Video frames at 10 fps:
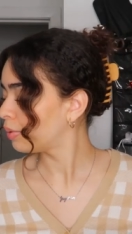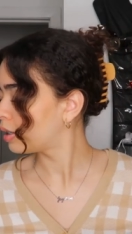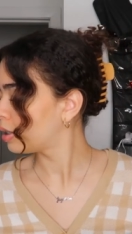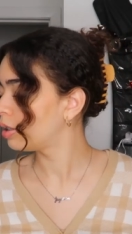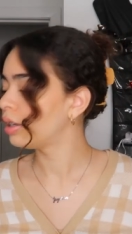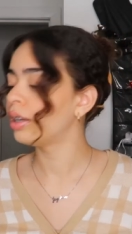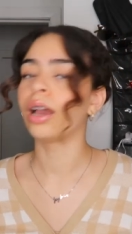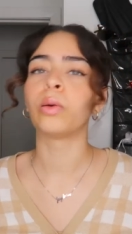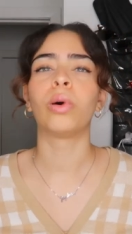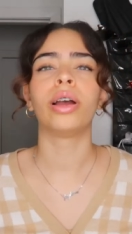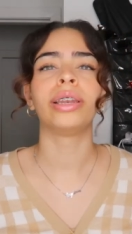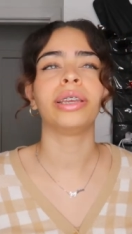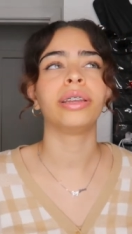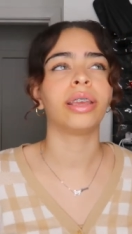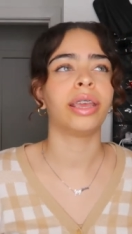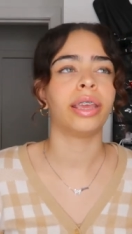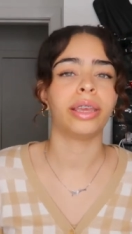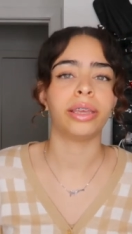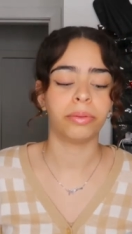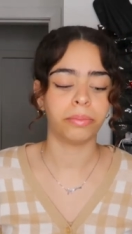recently, I wanted
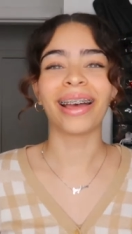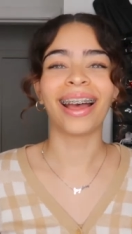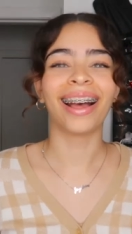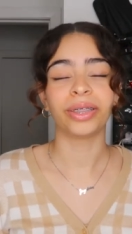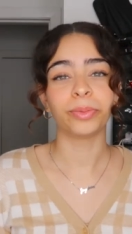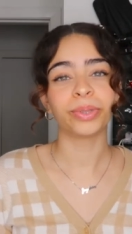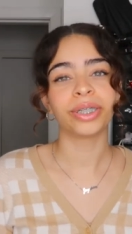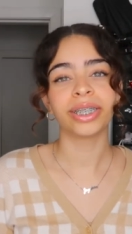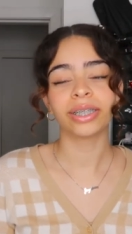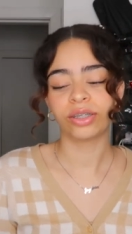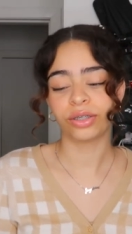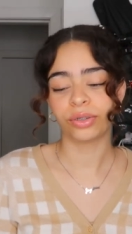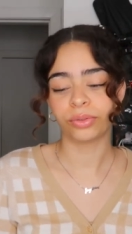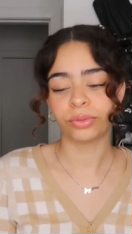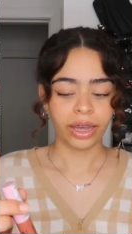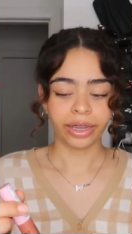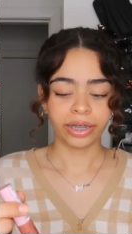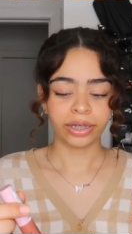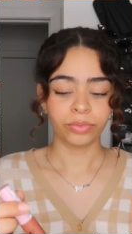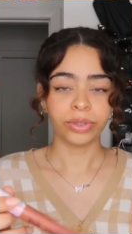a matte lipstick, so
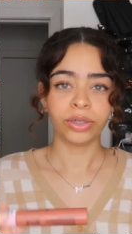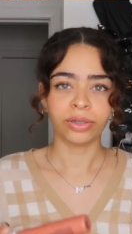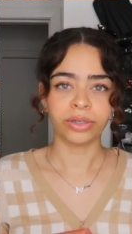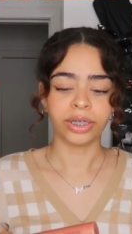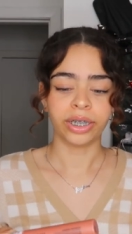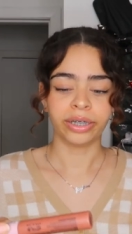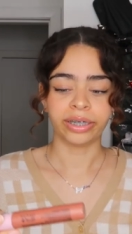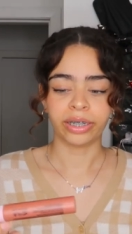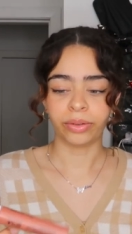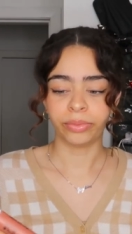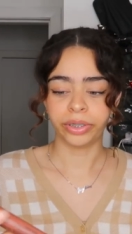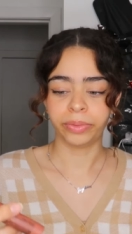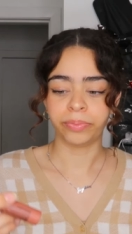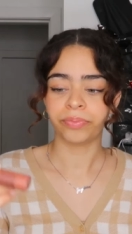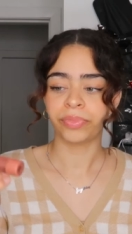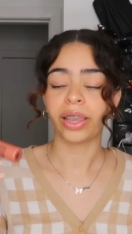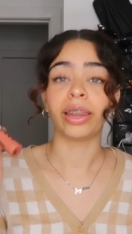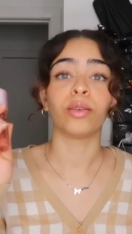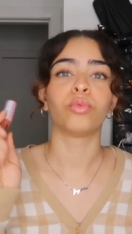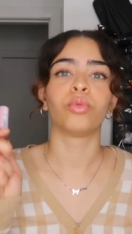I went to Ulta and I got one. And
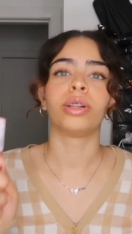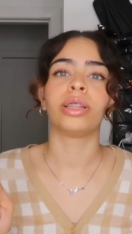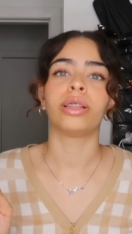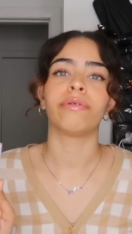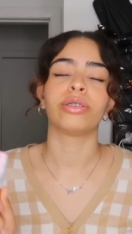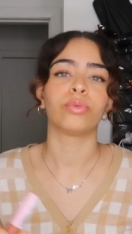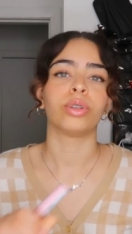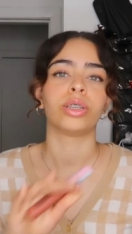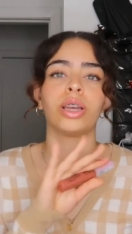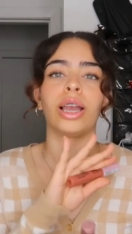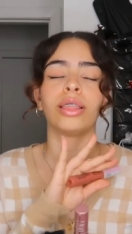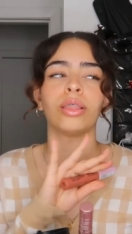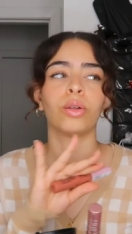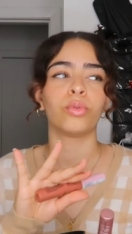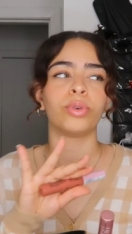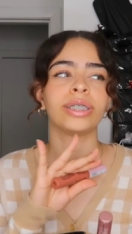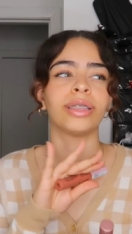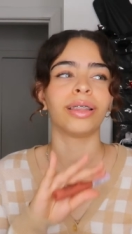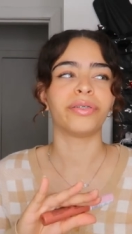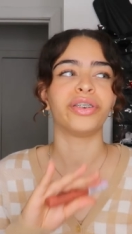I really love this one. I always
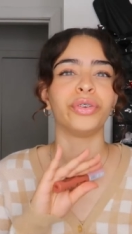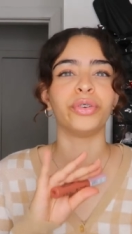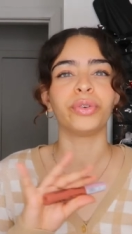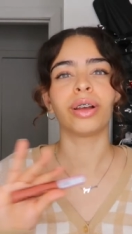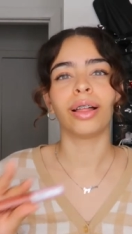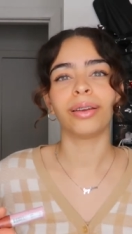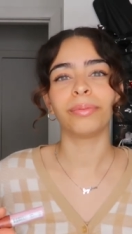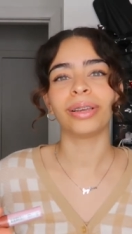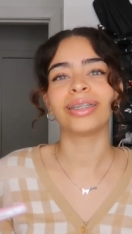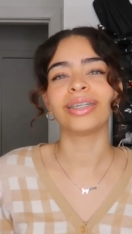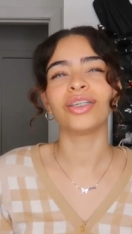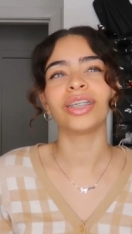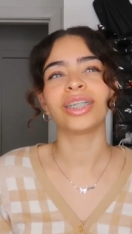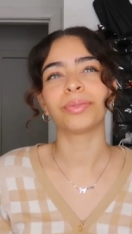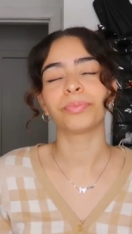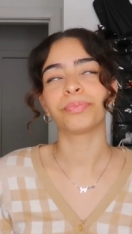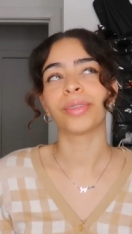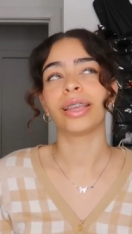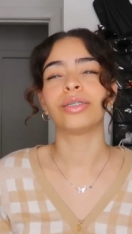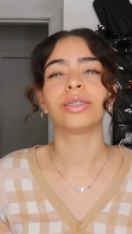love a nude color because it just,
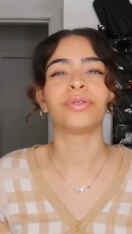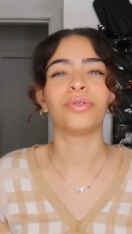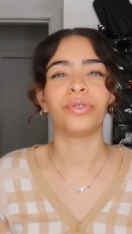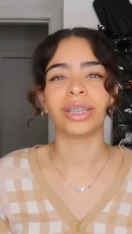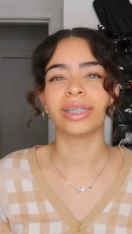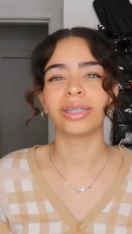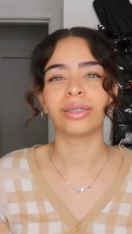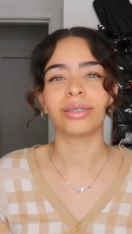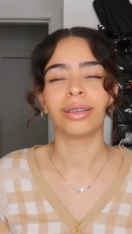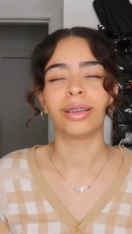it just fits